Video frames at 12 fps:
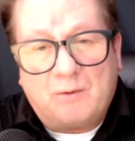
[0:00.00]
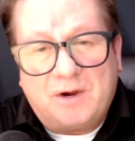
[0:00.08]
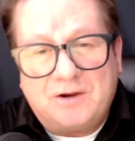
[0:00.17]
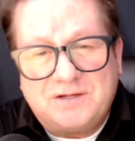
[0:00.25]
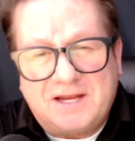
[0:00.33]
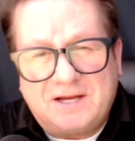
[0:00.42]

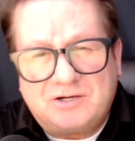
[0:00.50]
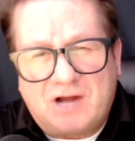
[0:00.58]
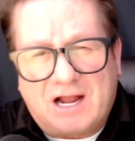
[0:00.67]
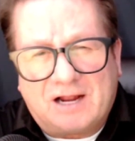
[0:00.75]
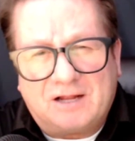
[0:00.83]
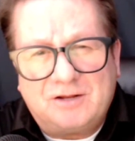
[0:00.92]
when you say
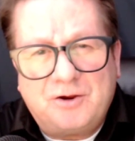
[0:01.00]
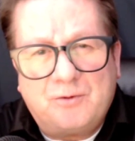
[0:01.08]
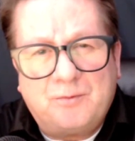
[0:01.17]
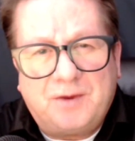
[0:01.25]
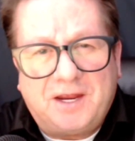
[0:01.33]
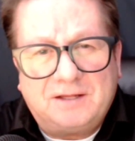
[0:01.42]
dragon, you
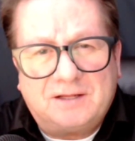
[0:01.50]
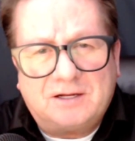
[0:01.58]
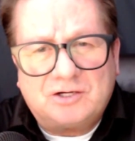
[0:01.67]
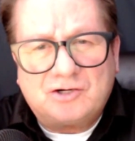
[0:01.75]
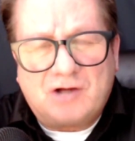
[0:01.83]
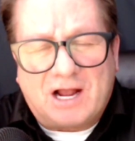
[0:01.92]
mean the
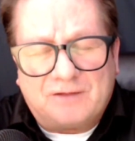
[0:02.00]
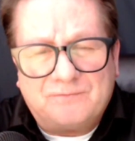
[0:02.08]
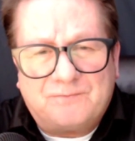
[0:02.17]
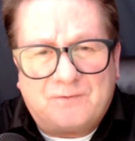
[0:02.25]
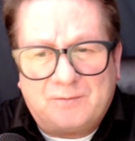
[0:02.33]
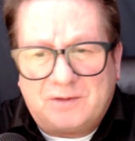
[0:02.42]

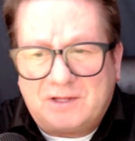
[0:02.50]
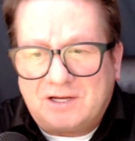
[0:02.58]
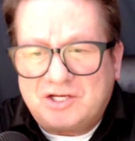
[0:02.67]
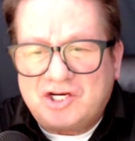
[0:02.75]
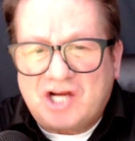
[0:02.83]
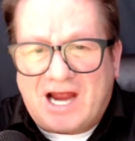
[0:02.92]
dragon from
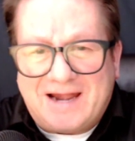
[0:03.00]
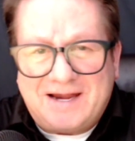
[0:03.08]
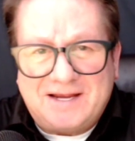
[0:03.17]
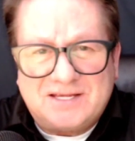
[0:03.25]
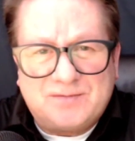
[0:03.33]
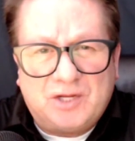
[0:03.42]
the
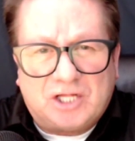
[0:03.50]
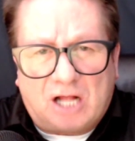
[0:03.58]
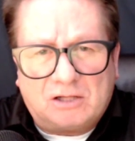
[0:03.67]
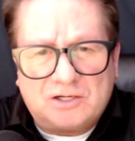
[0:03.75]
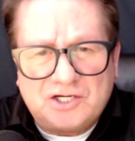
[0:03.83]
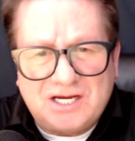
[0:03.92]
Chinese
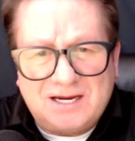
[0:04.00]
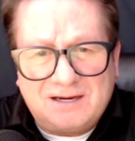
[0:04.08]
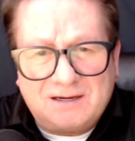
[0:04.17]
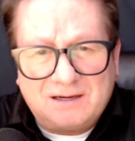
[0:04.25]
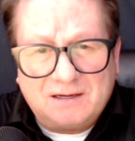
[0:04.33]
mythology?